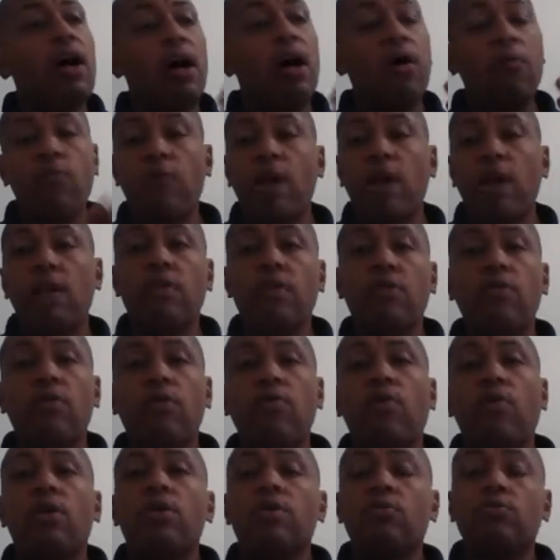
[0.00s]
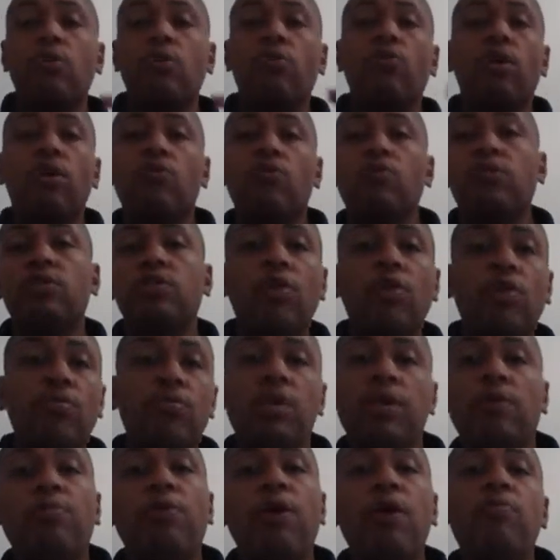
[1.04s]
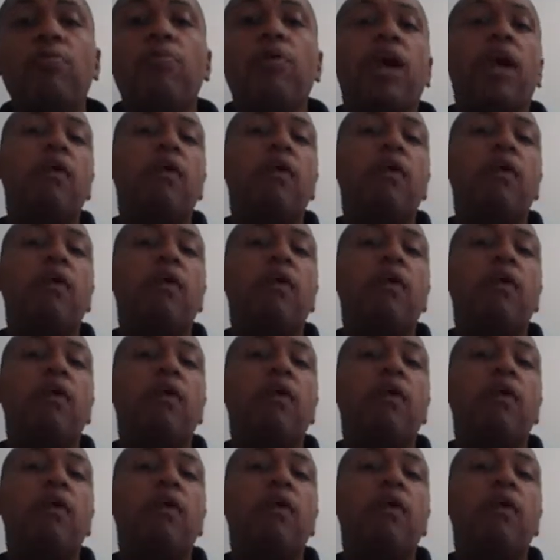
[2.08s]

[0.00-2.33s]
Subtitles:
I'm ready to go to work because we're working with so many people